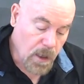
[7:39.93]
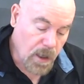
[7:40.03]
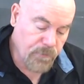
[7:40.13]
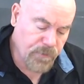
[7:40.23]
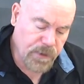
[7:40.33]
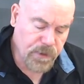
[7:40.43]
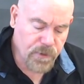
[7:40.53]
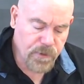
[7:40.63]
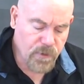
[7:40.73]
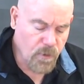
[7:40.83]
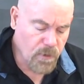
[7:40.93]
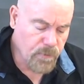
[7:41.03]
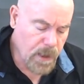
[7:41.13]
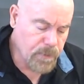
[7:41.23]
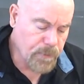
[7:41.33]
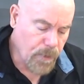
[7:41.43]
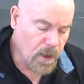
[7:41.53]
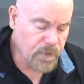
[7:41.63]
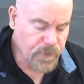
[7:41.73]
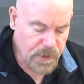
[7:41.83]
I figured, or maybe
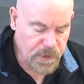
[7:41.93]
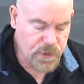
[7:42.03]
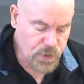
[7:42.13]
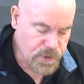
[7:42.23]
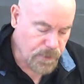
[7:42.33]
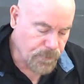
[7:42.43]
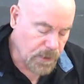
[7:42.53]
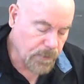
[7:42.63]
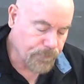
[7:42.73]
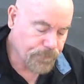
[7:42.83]
part of a hinge or something.